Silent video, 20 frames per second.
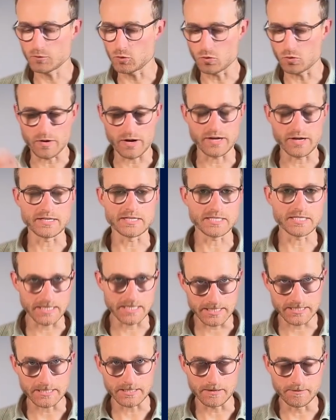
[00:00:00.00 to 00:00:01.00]
or any
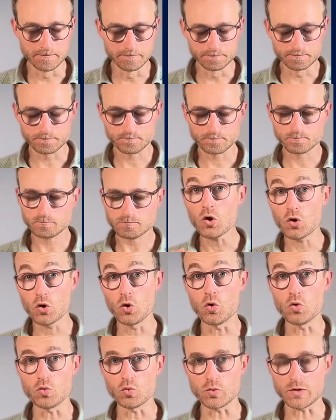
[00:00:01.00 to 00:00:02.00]
system
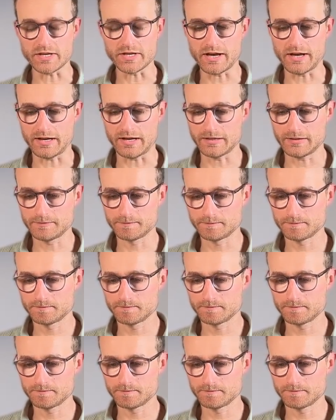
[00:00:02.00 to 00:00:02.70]
who we are.